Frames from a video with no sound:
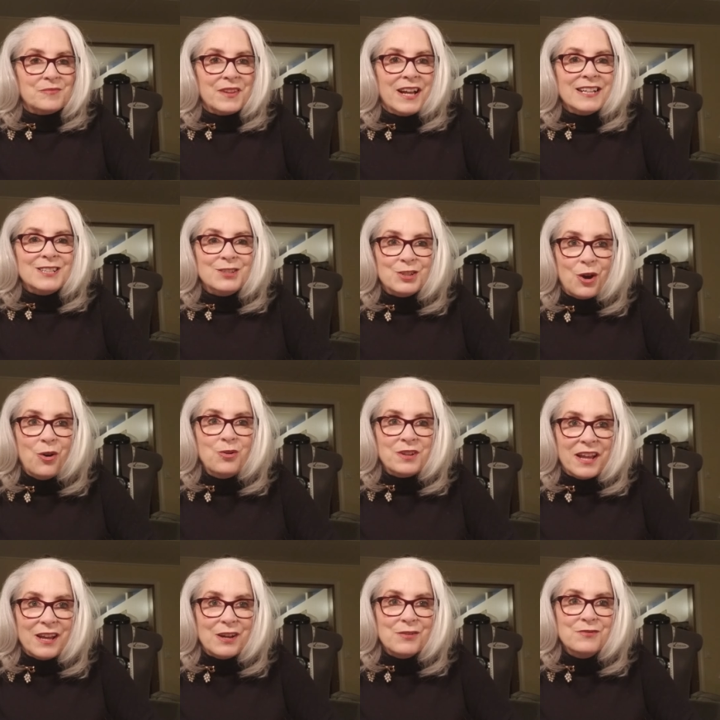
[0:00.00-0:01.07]
I don't
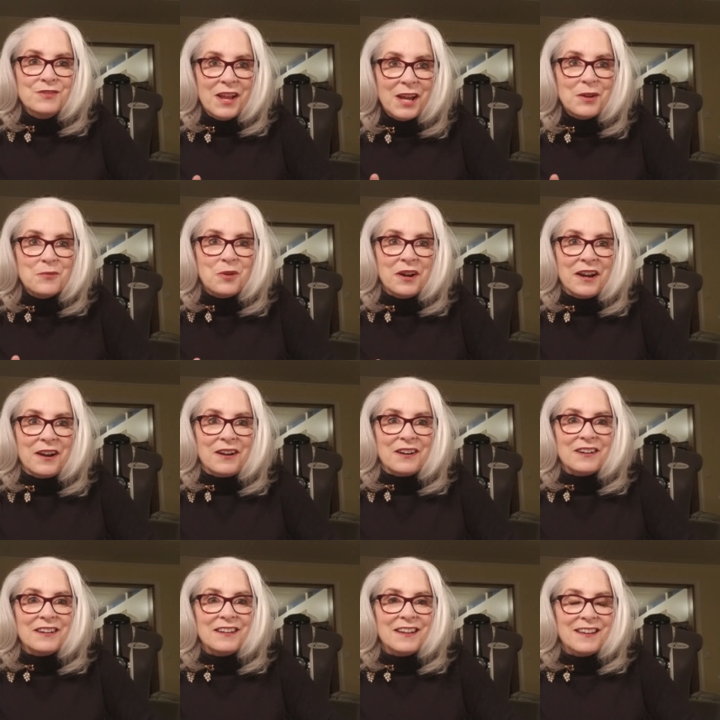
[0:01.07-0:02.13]
have nightwear.
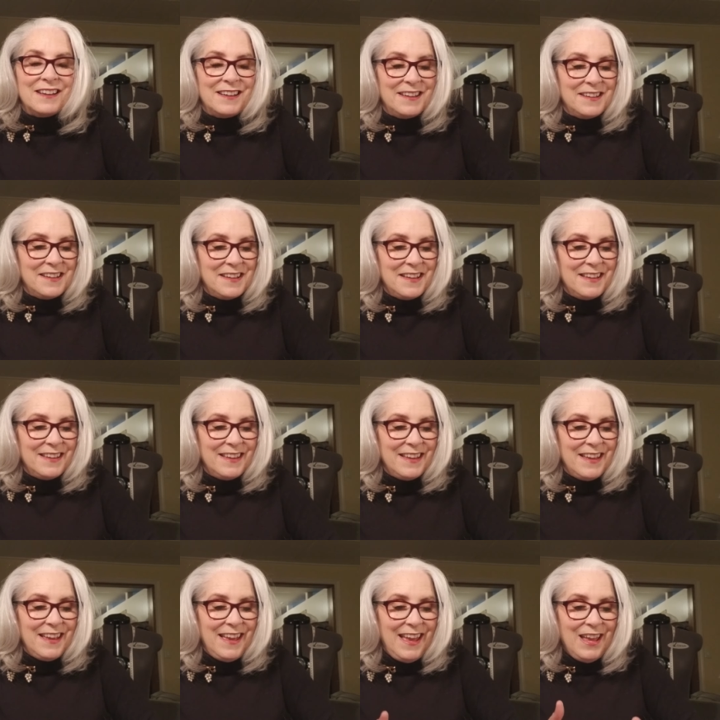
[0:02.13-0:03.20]

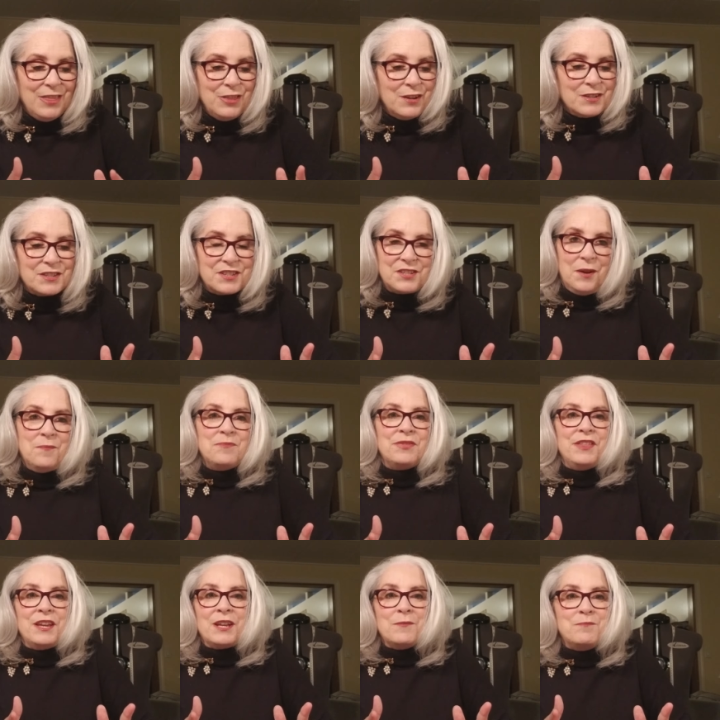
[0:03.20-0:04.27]
And there's
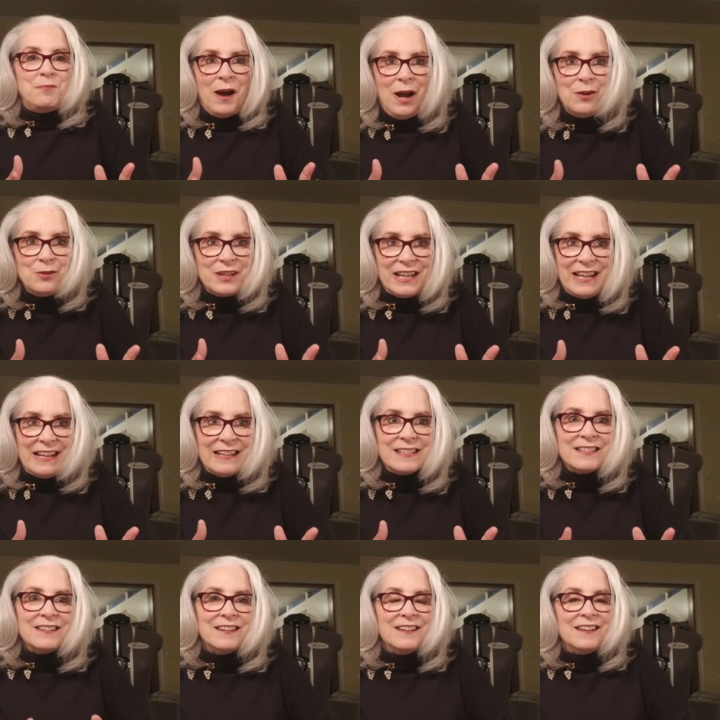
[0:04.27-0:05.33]
something about
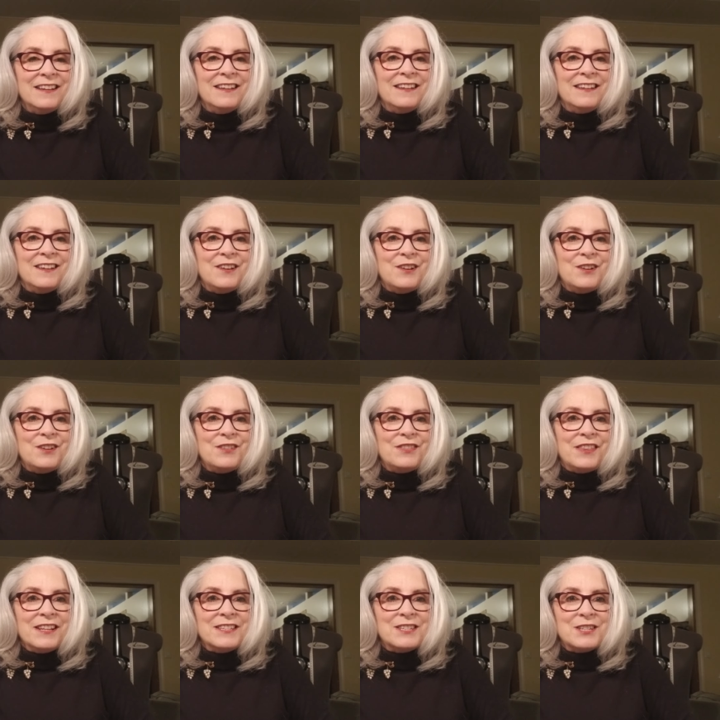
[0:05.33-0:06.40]
it
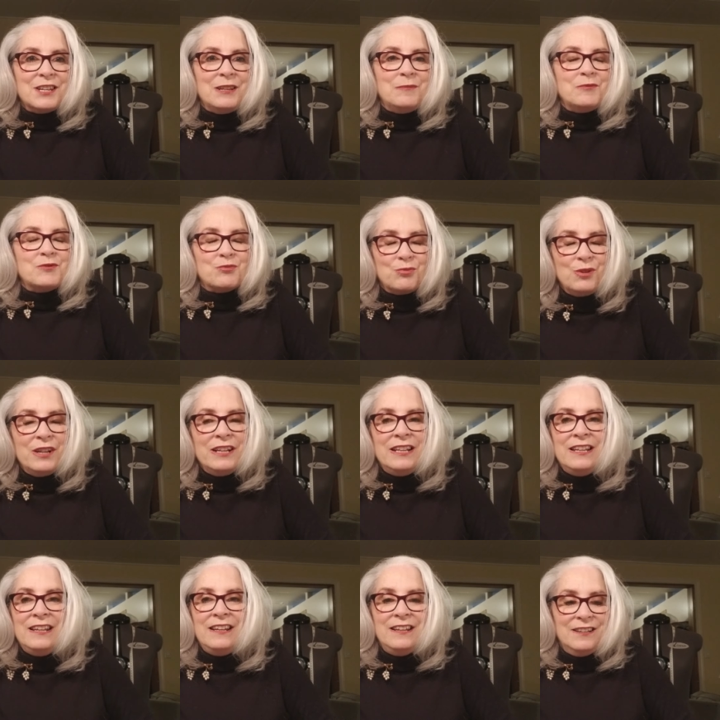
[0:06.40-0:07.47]
that seems
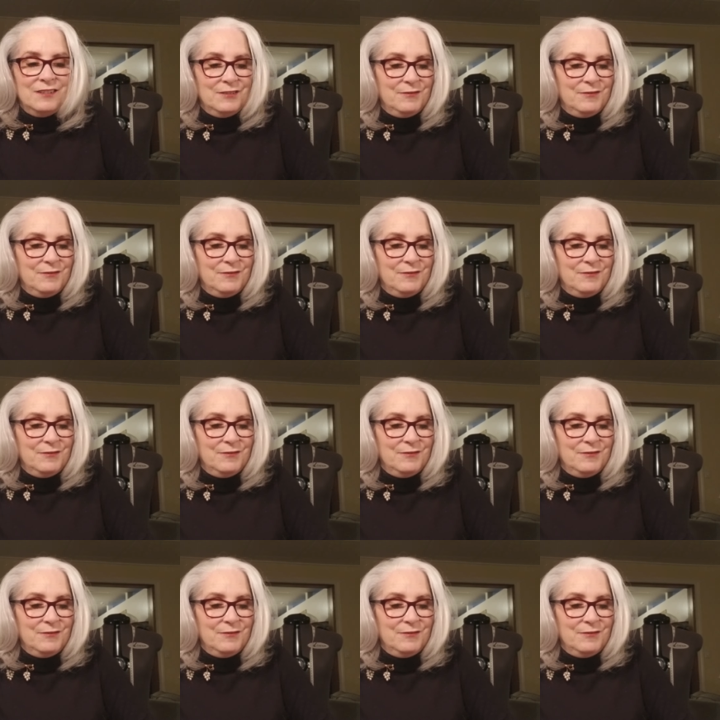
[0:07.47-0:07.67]
really,